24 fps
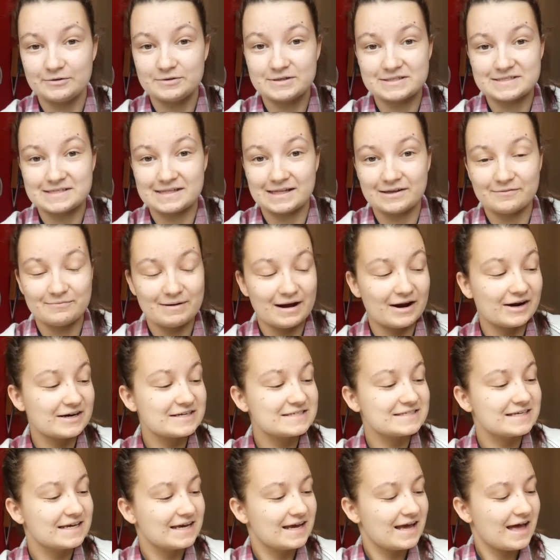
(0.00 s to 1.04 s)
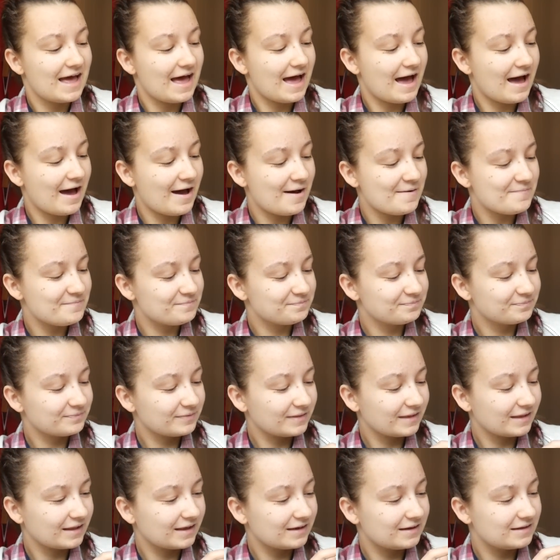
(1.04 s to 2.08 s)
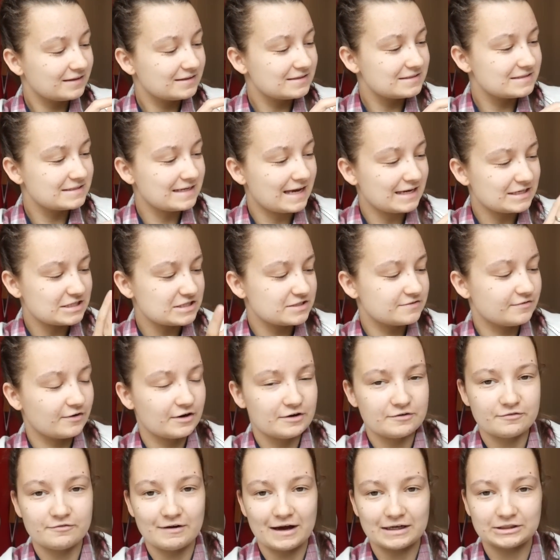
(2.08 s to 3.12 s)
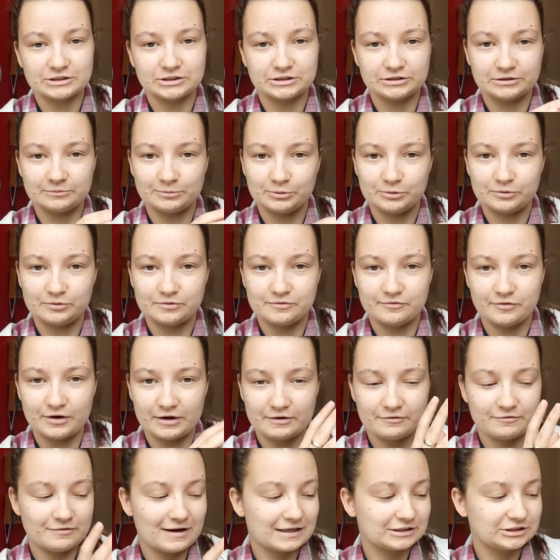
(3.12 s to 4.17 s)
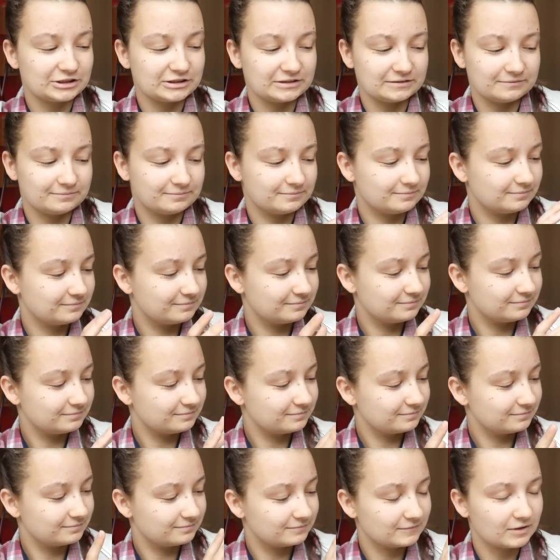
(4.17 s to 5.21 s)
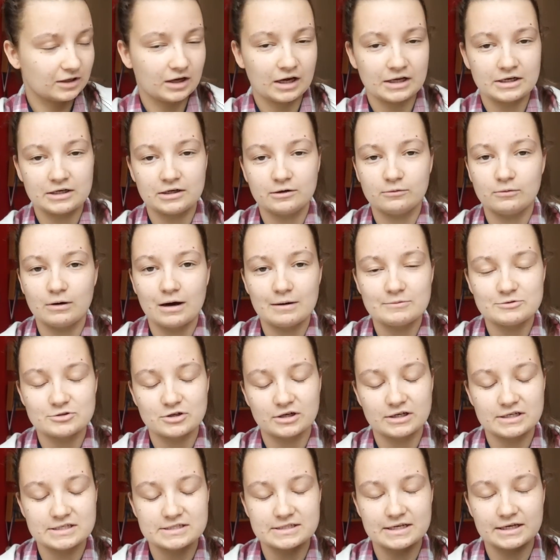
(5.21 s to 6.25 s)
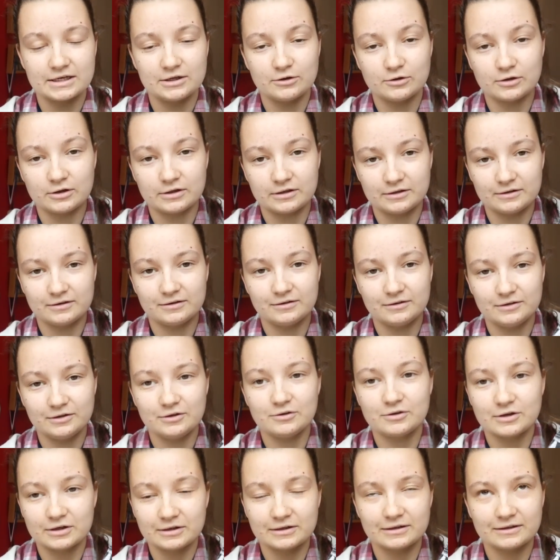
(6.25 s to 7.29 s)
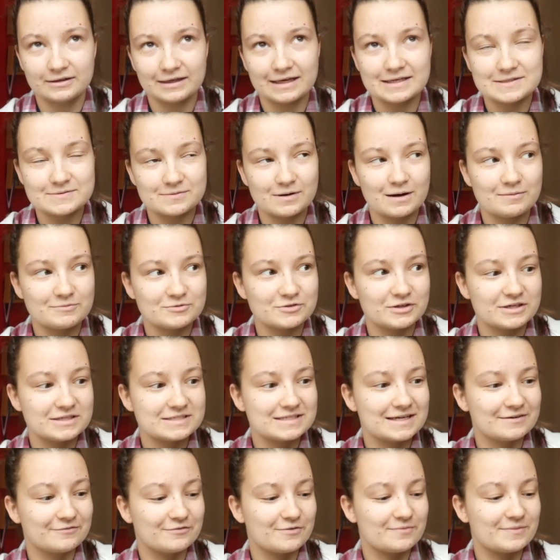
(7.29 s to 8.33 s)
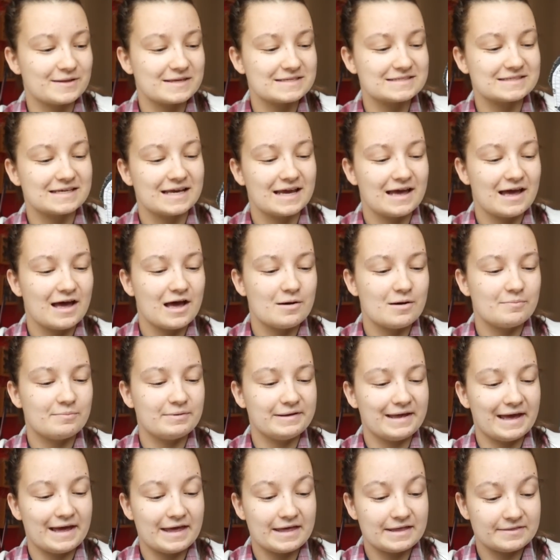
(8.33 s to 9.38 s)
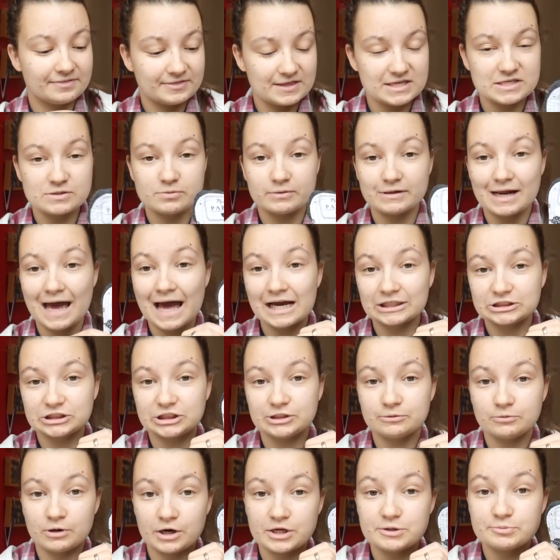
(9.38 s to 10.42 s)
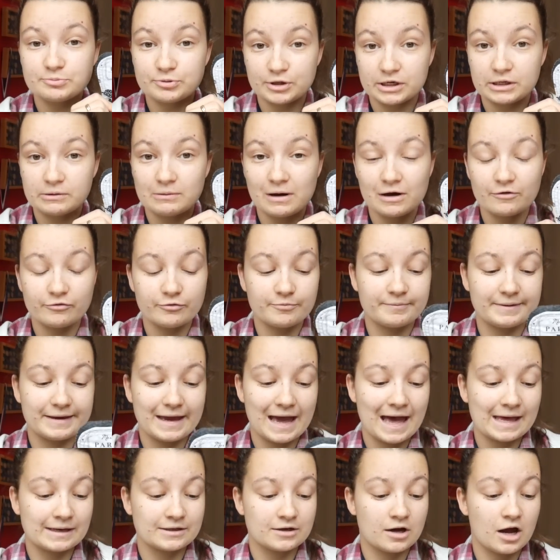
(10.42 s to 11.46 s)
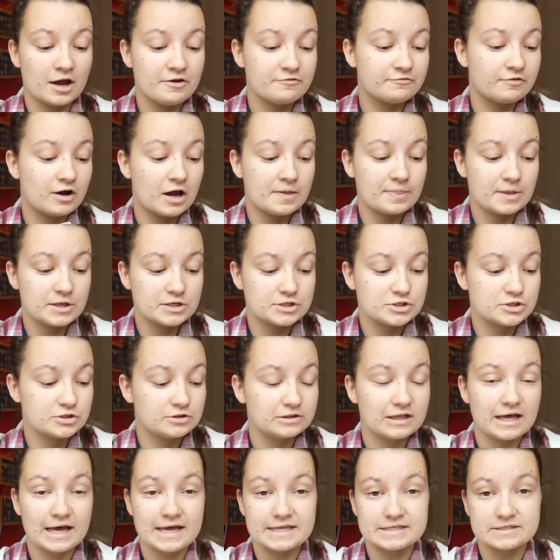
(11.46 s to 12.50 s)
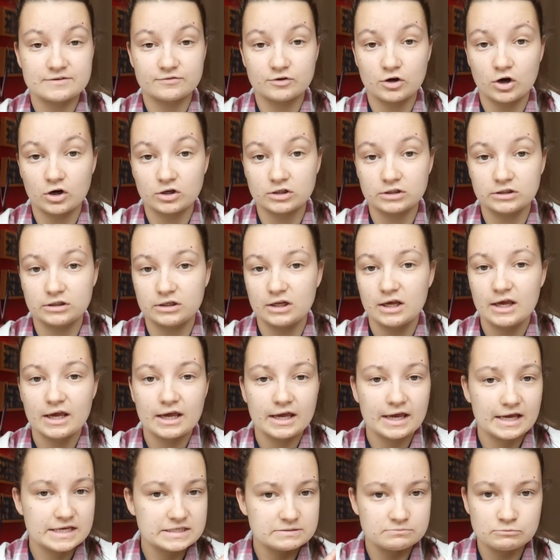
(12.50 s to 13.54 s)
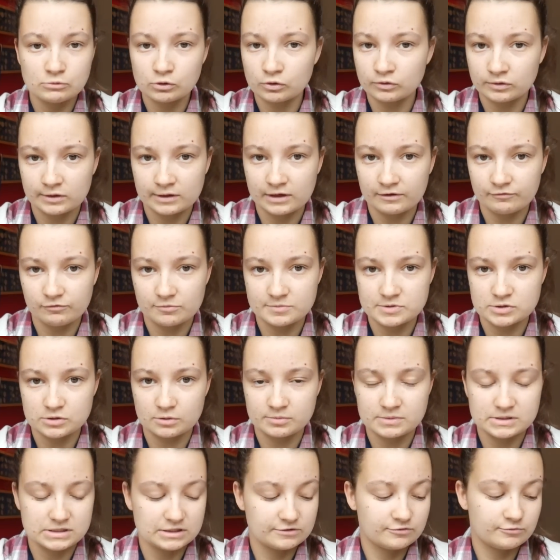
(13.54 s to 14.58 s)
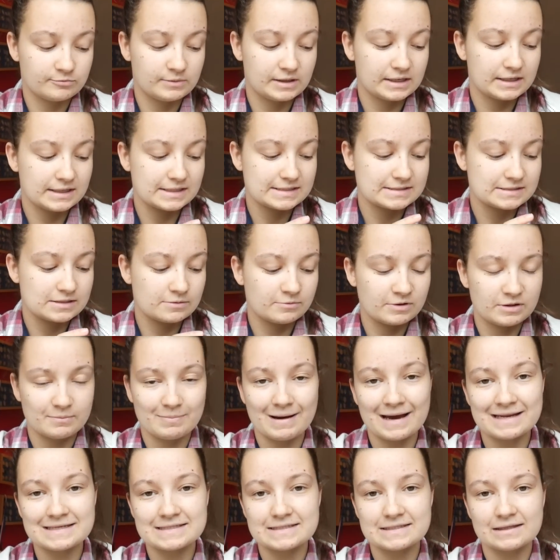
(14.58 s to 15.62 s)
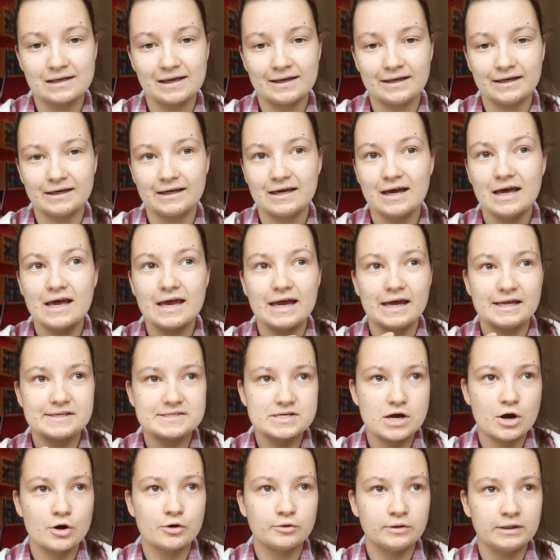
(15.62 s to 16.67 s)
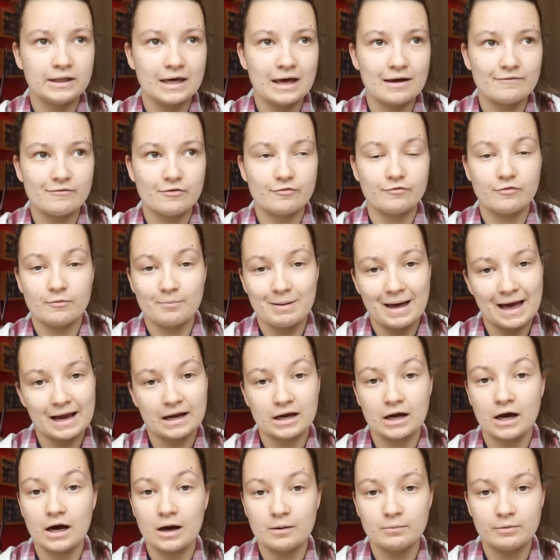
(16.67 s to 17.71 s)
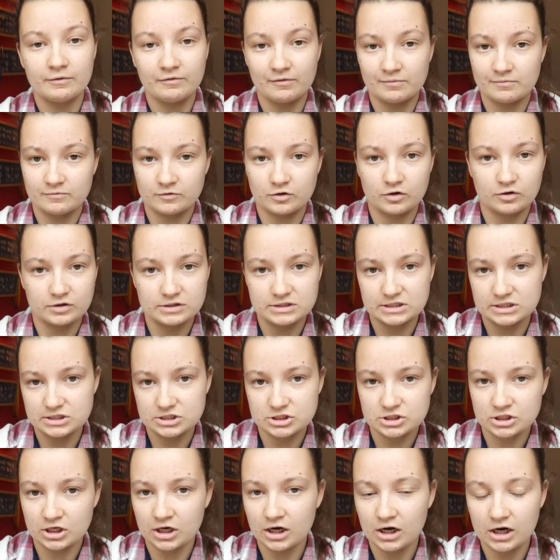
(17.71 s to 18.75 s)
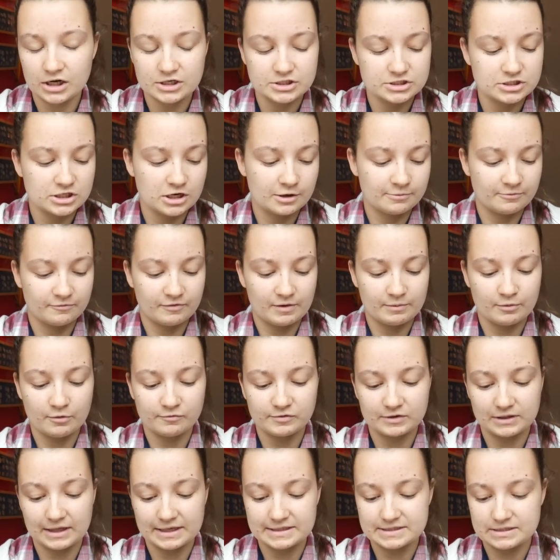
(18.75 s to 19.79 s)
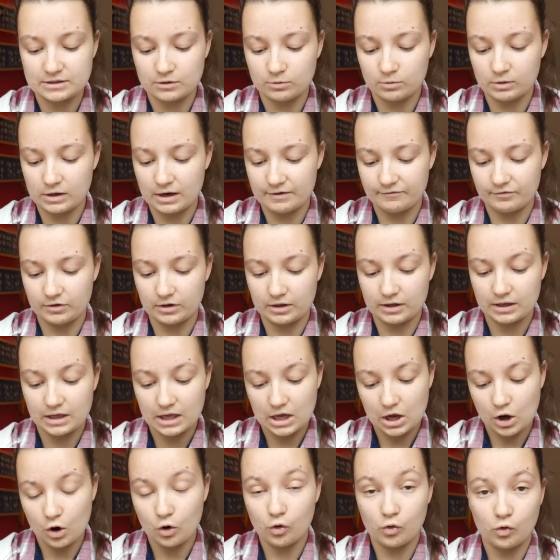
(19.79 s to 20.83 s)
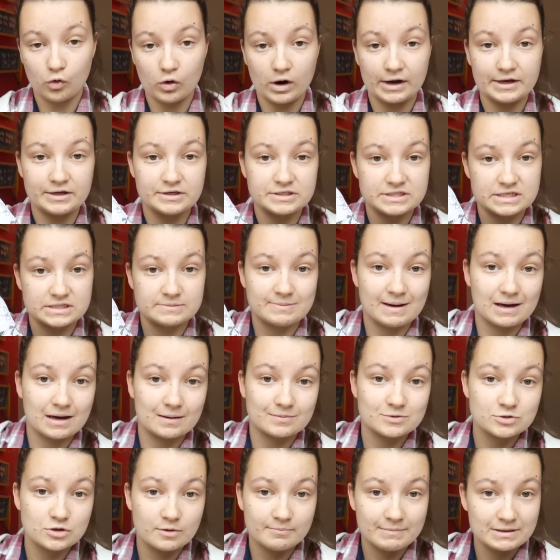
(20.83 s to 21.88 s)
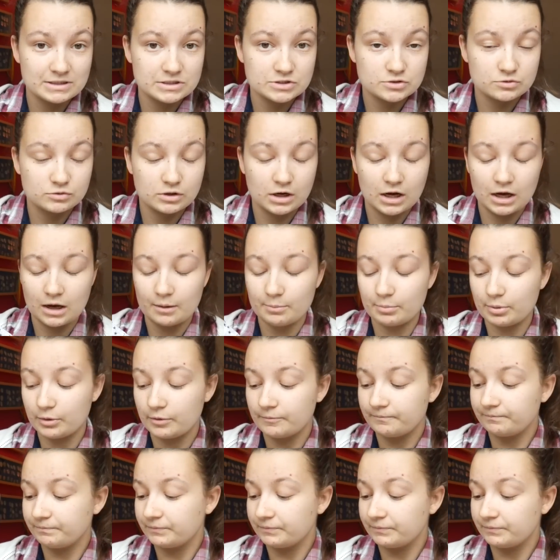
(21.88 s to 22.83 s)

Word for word: Who doesn't love Paris? Um, yeah, just very fashionable, very fashion I know what I'm trying to say. You can you can guess what I'm trying to say from this. But yeah, it, this one actually worked pretty well for me and I find that two layers of cotton is more than enough absorbency for me because with a panty liner, it's only ever for backup if I've got discharge and um, if I'm ovulating or whatever, or I use it as backup to a menstrual cup,